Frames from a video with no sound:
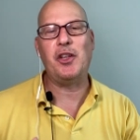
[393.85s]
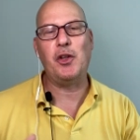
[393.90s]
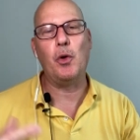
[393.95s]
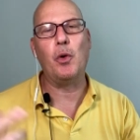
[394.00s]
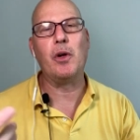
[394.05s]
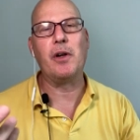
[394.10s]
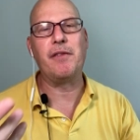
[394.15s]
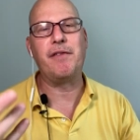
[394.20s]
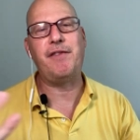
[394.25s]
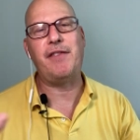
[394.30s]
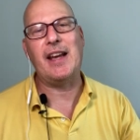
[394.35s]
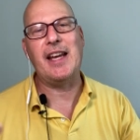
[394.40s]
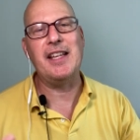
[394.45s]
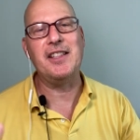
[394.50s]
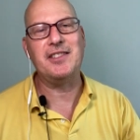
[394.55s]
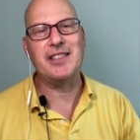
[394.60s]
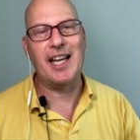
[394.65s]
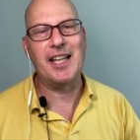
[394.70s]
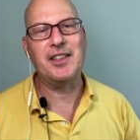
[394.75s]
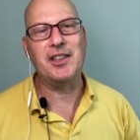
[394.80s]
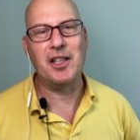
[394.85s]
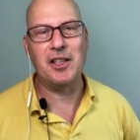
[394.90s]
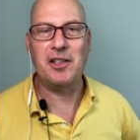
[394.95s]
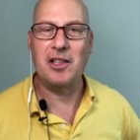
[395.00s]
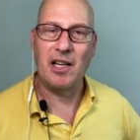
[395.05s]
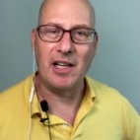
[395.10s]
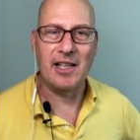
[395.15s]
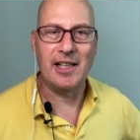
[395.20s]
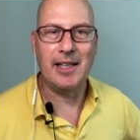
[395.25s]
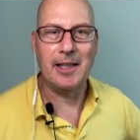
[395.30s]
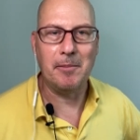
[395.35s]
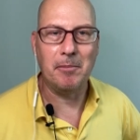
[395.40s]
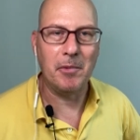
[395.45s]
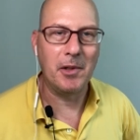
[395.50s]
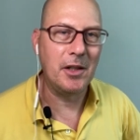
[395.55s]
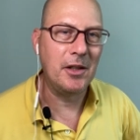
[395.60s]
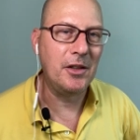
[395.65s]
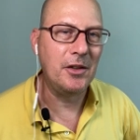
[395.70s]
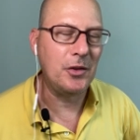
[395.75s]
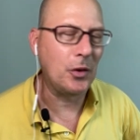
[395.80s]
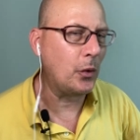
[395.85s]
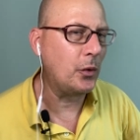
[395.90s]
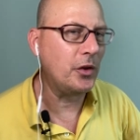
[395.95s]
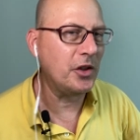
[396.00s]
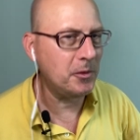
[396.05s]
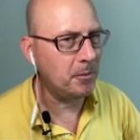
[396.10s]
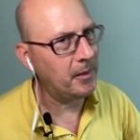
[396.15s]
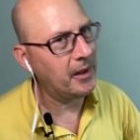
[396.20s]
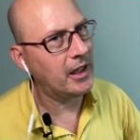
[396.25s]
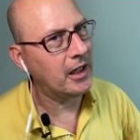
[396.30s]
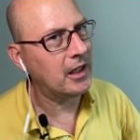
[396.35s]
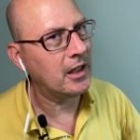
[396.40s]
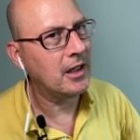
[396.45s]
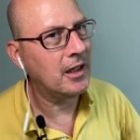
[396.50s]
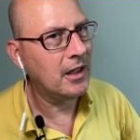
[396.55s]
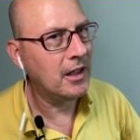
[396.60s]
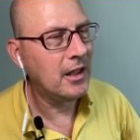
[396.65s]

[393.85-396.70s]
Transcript: your face at the time, so to speak.